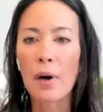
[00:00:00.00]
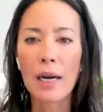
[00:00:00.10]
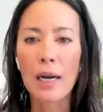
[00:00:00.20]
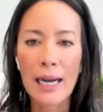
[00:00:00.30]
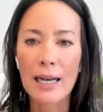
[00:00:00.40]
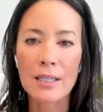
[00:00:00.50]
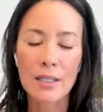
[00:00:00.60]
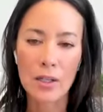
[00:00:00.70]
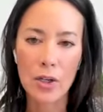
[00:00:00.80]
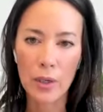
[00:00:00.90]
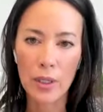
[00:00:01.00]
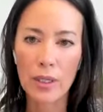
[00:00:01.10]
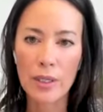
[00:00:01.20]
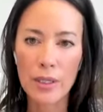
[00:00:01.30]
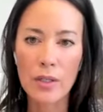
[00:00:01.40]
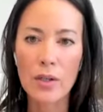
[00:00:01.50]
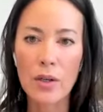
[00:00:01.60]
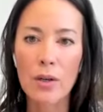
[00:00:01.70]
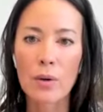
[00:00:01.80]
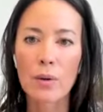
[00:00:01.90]
podcasts that you can listen
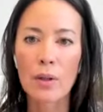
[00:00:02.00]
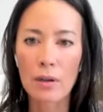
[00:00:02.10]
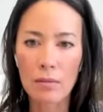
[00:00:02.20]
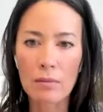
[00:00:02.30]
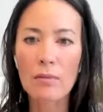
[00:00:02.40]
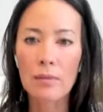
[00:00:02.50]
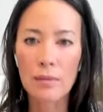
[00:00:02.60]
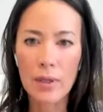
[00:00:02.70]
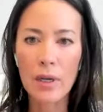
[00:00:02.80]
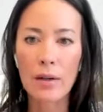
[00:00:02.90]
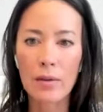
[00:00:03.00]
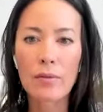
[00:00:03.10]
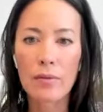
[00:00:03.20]
to that kind of